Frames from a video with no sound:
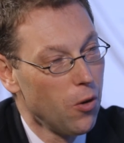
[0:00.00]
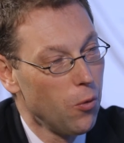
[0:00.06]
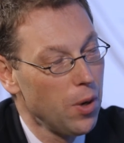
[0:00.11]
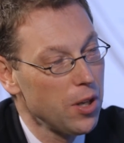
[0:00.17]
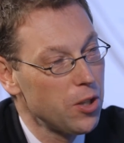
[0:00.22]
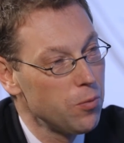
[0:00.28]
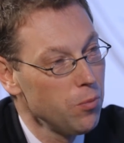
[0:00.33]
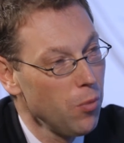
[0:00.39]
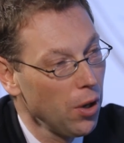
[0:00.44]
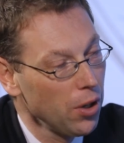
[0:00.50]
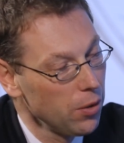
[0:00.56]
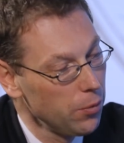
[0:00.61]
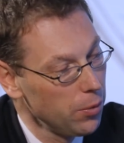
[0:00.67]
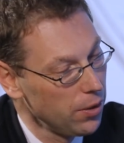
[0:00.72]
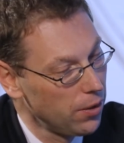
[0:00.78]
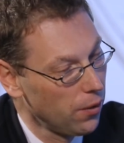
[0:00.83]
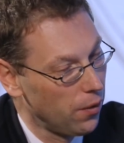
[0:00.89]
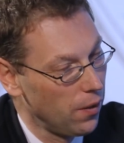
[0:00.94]
which model
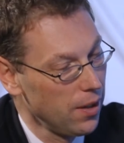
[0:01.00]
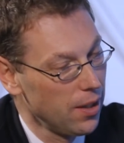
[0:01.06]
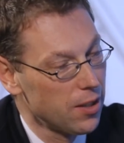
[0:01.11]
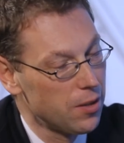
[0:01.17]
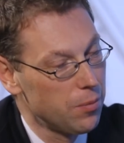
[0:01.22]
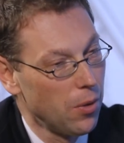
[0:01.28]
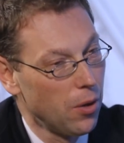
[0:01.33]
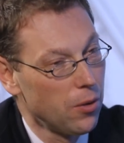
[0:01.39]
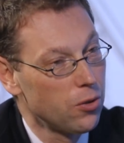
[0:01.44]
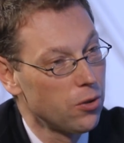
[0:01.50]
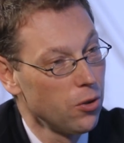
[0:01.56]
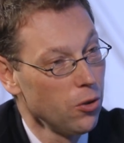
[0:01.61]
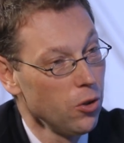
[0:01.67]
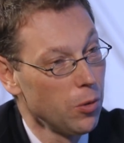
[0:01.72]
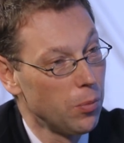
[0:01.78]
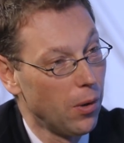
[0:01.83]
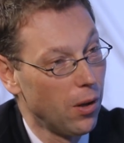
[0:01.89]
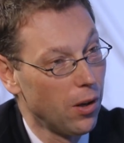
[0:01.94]
would you think is most
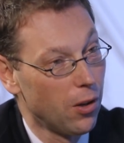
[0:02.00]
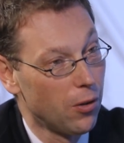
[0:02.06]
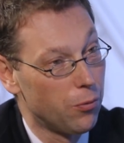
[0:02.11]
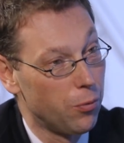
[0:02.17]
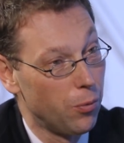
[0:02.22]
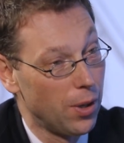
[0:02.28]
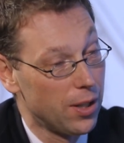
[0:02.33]
suitable, of